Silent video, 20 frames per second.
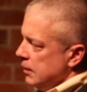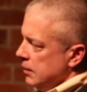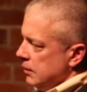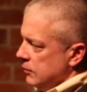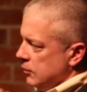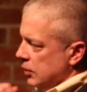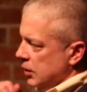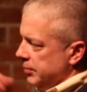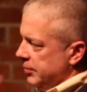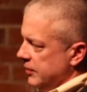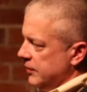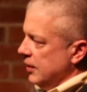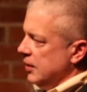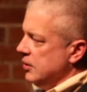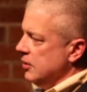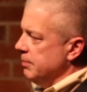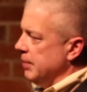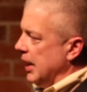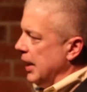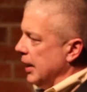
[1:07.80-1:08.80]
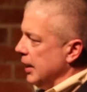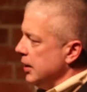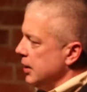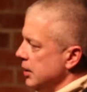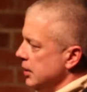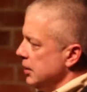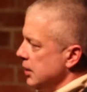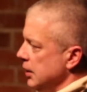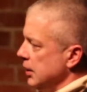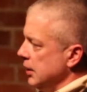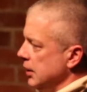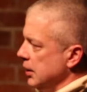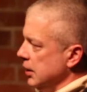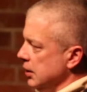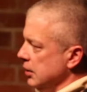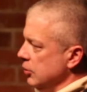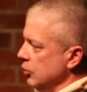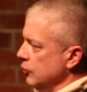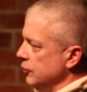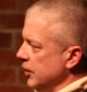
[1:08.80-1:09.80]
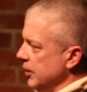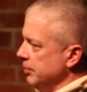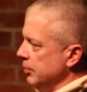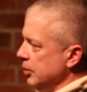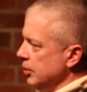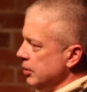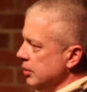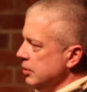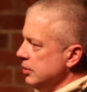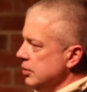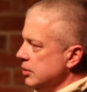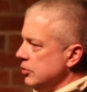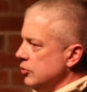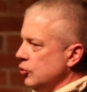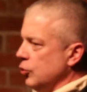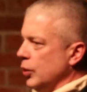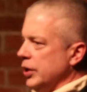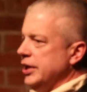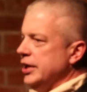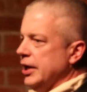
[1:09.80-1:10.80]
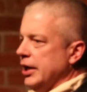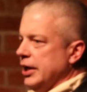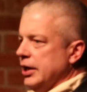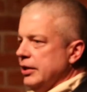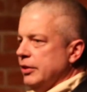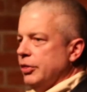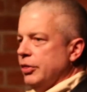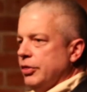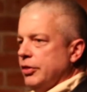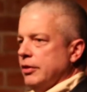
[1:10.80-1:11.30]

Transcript: So let me take you back. November 29th,